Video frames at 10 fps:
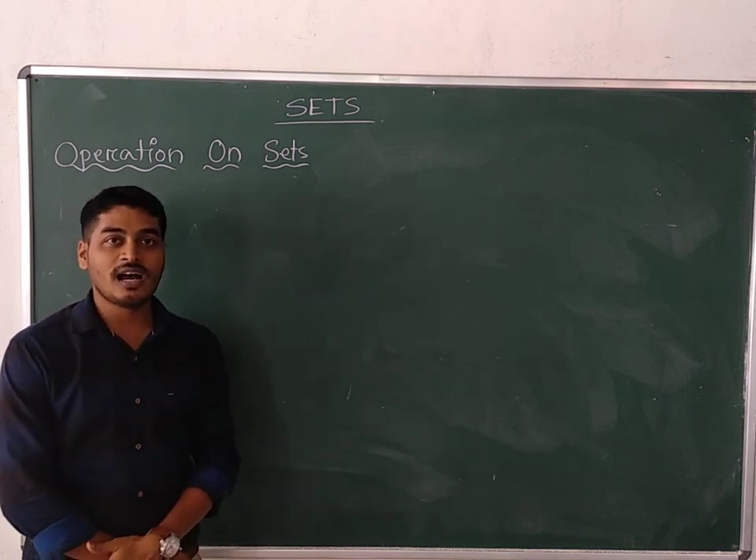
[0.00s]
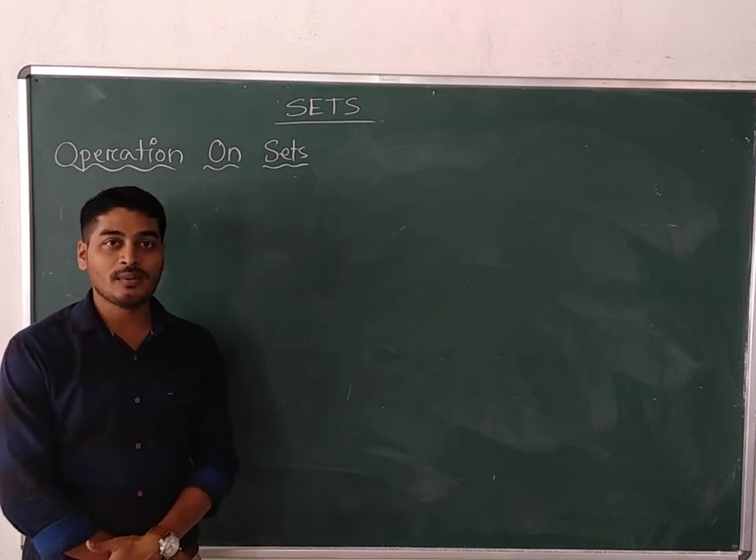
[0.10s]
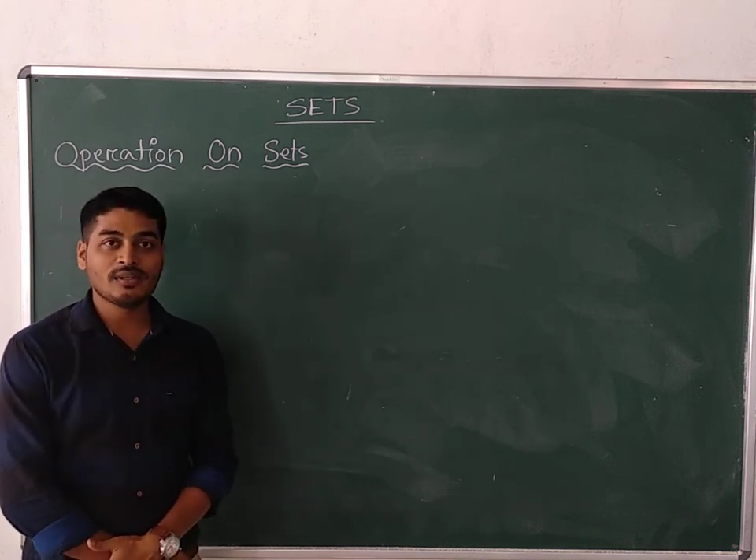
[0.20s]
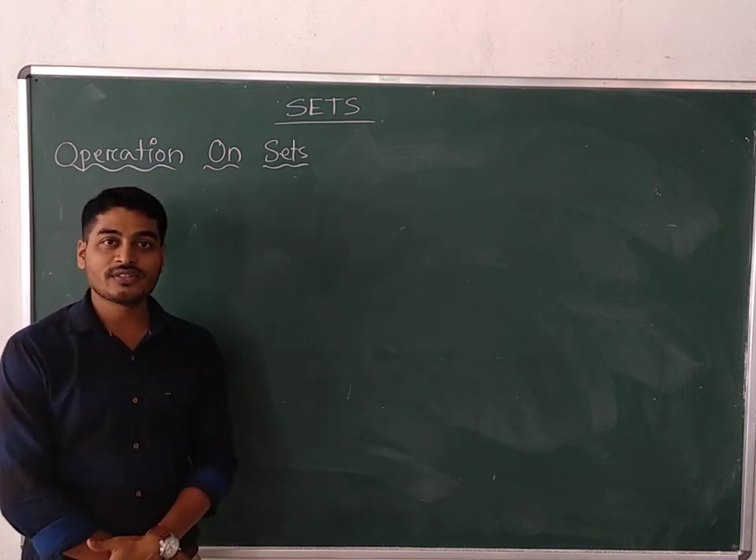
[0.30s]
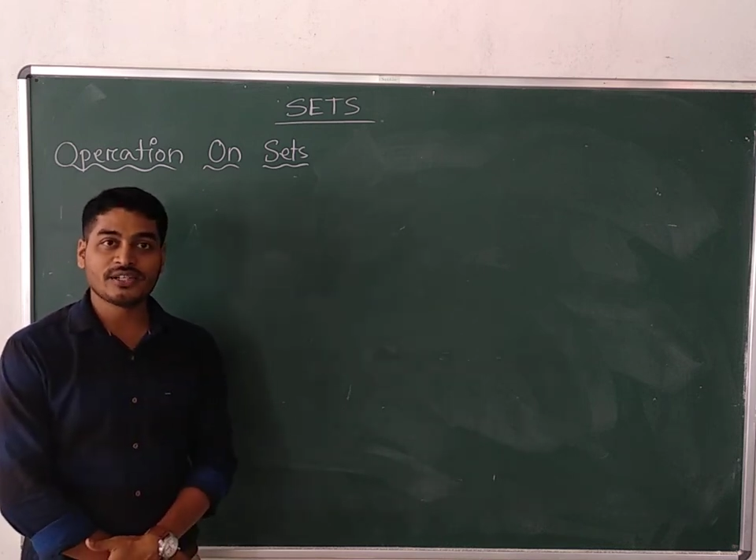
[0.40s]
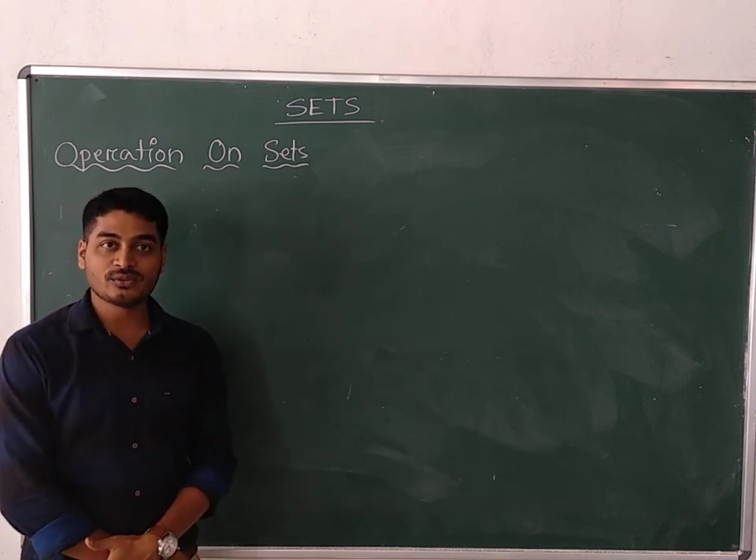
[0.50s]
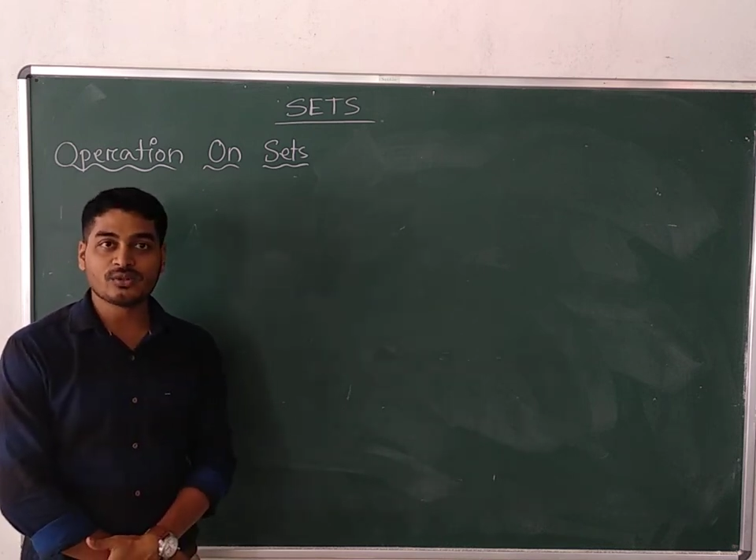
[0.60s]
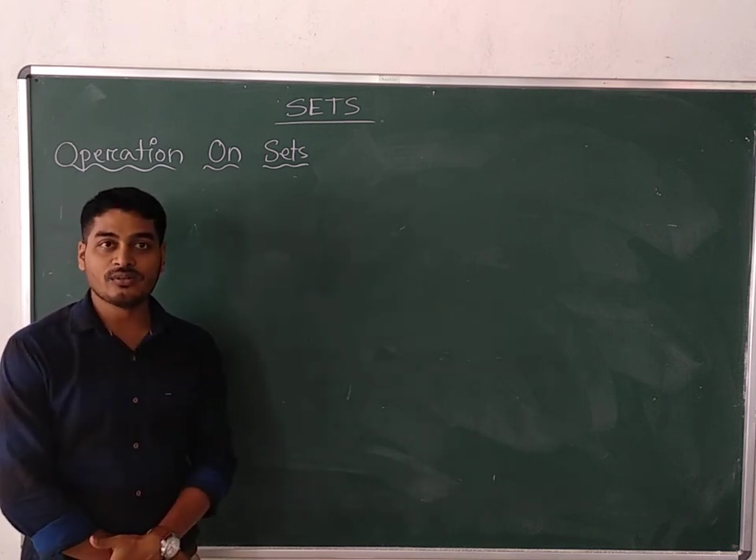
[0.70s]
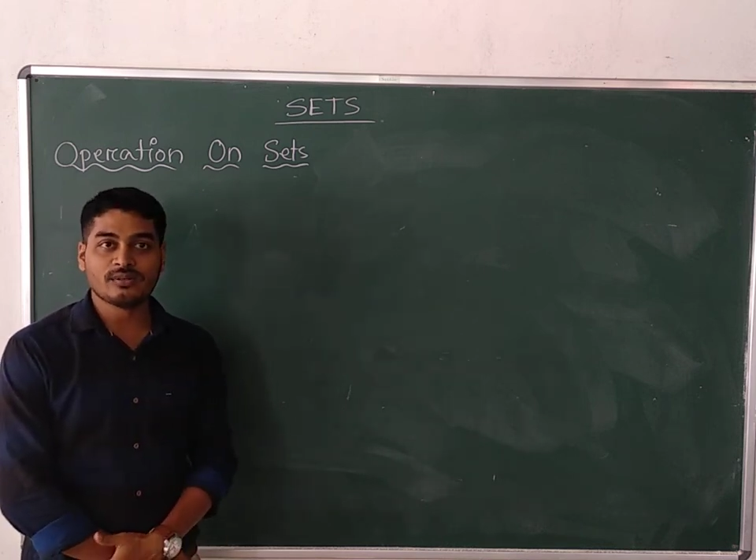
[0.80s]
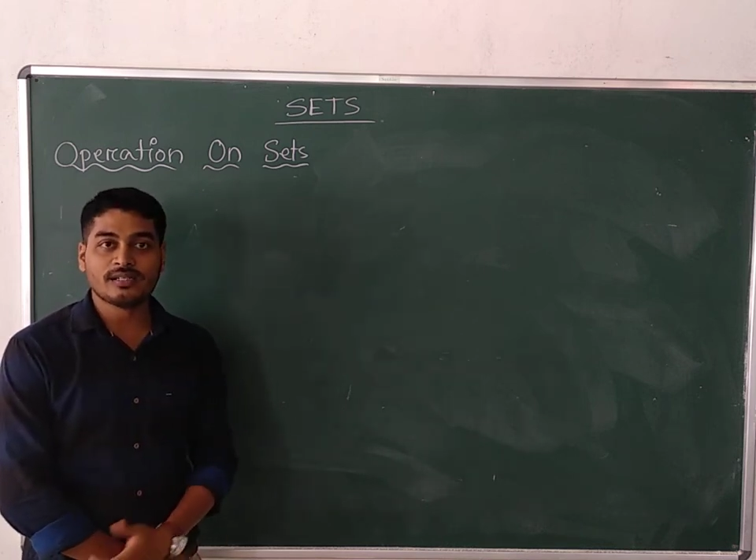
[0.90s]
I will try to
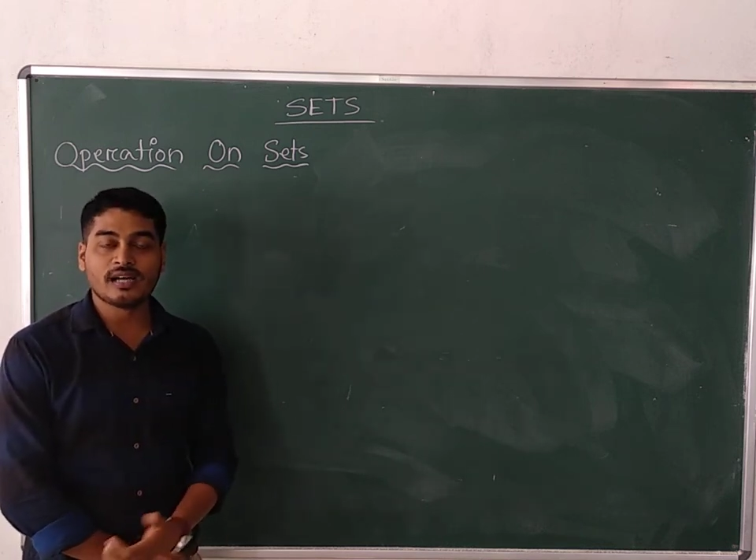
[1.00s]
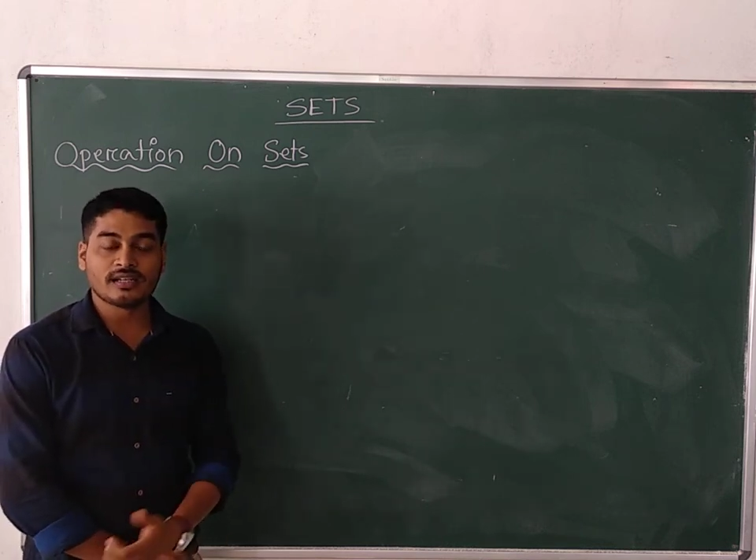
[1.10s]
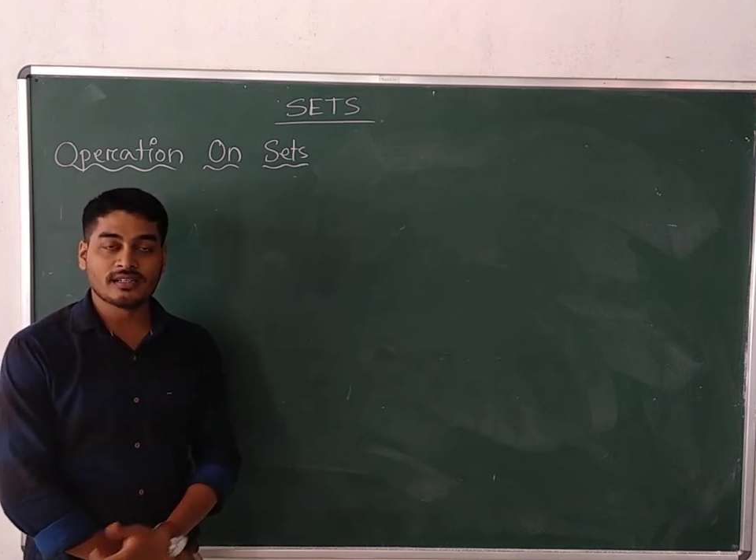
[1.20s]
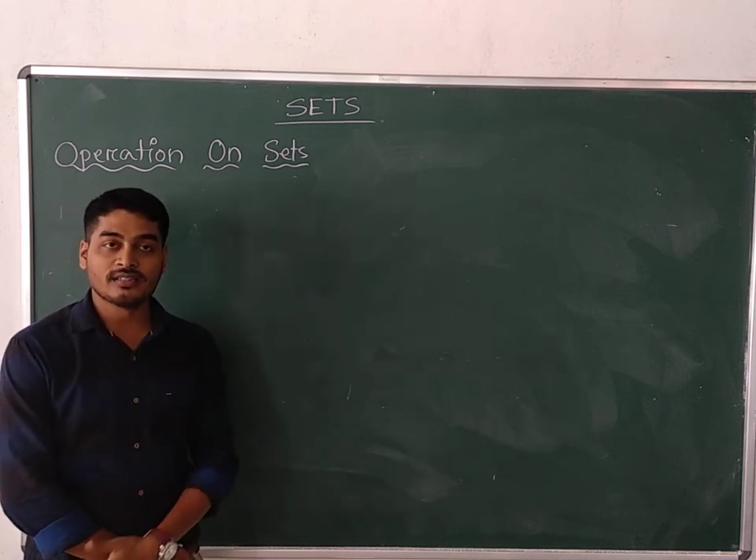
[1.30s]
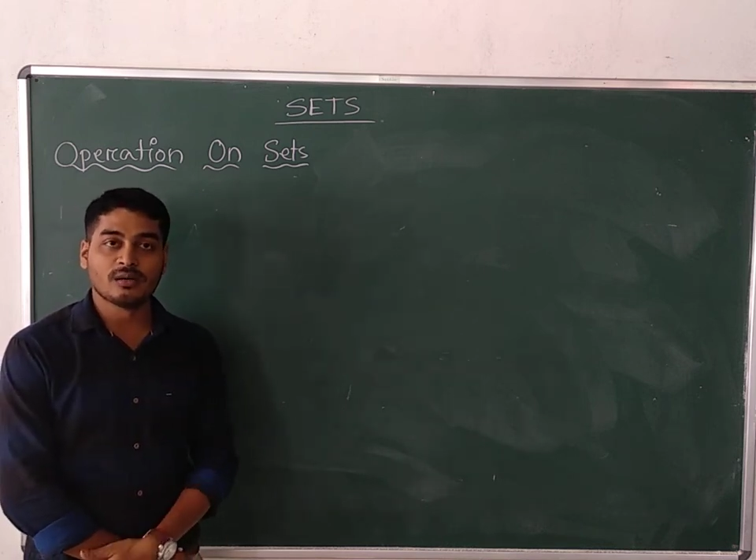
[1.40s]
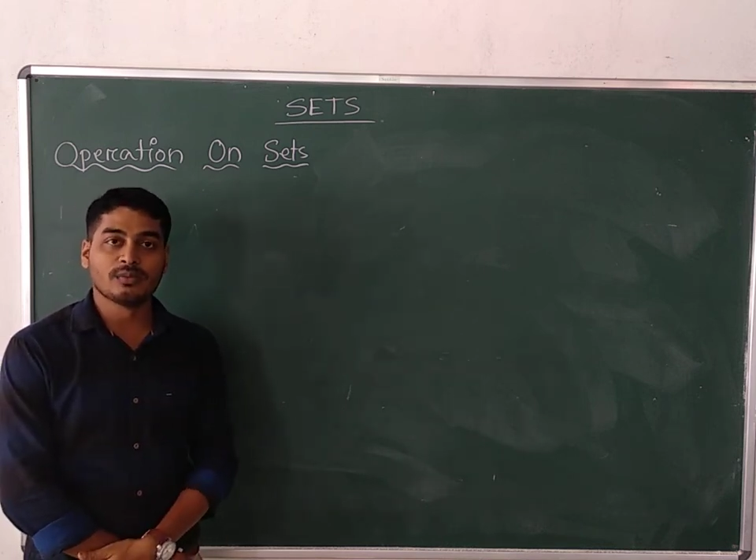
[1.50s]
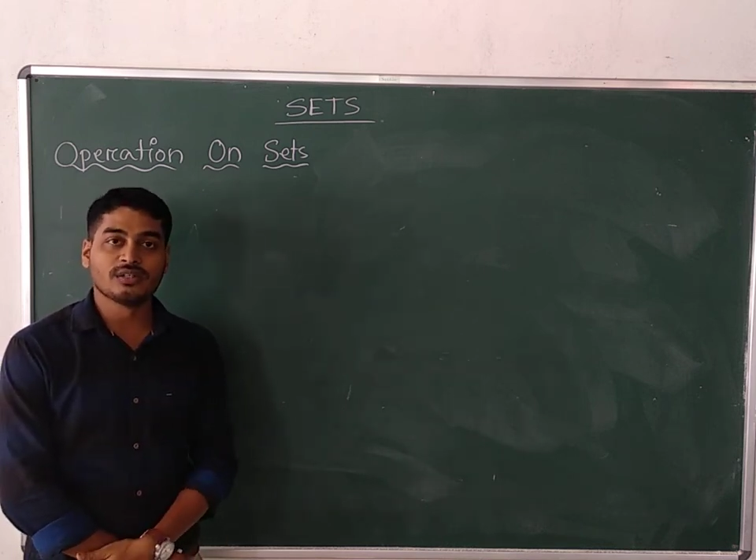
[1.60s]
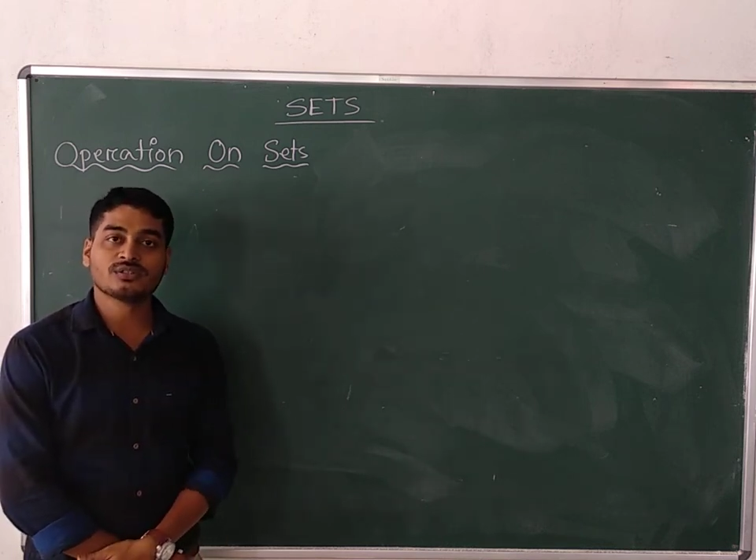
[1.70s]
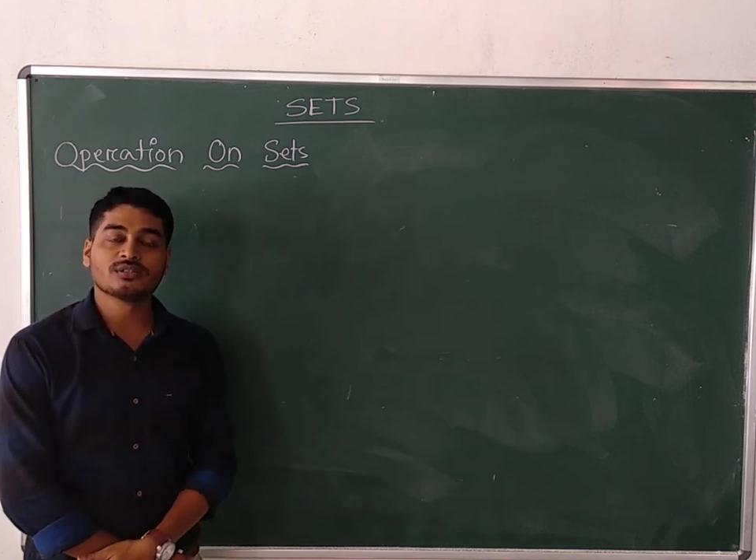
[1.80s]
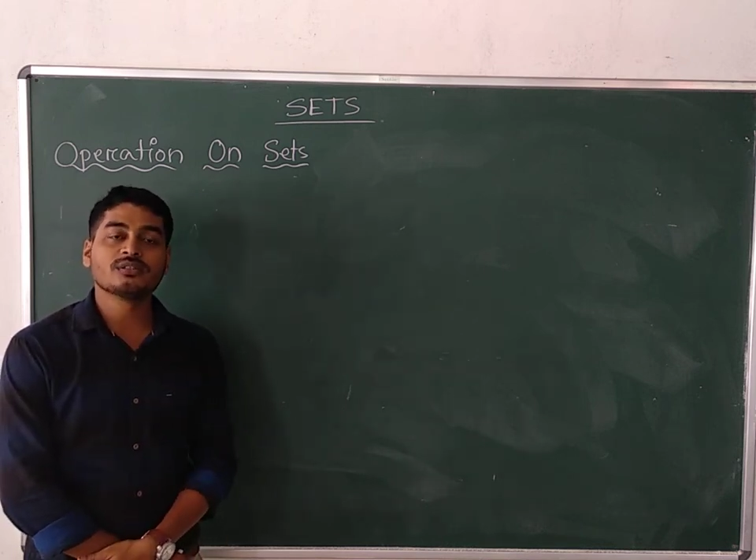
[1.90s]
cover the another
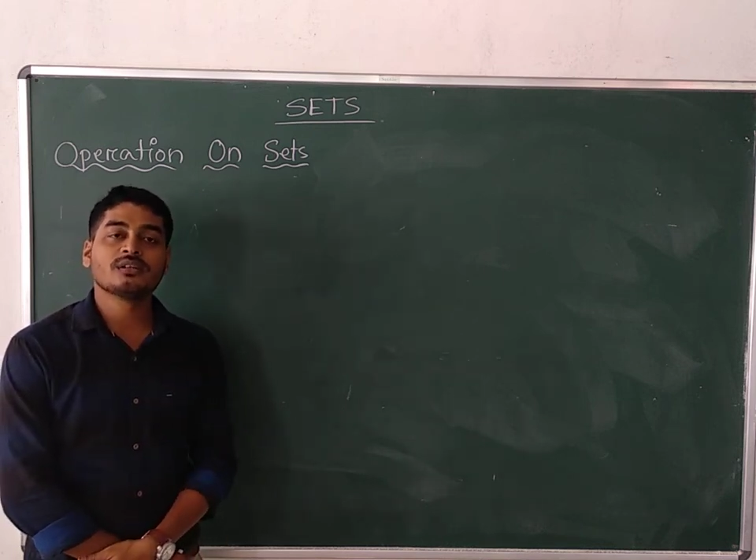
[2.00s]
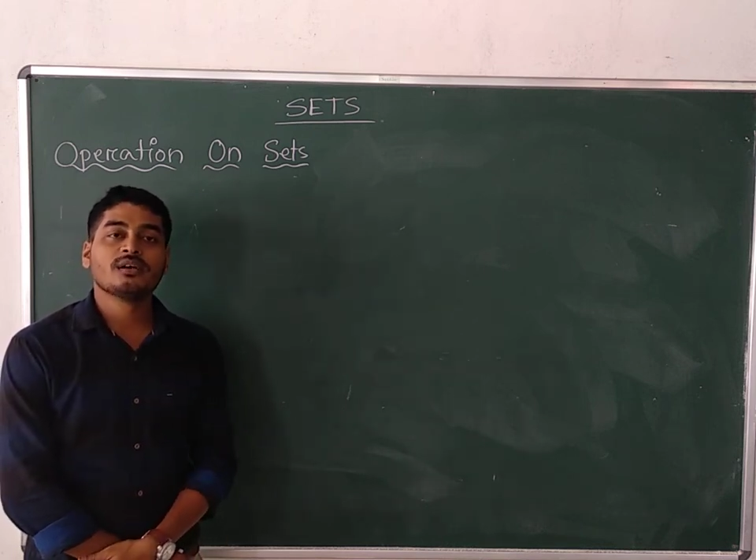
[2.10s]
operation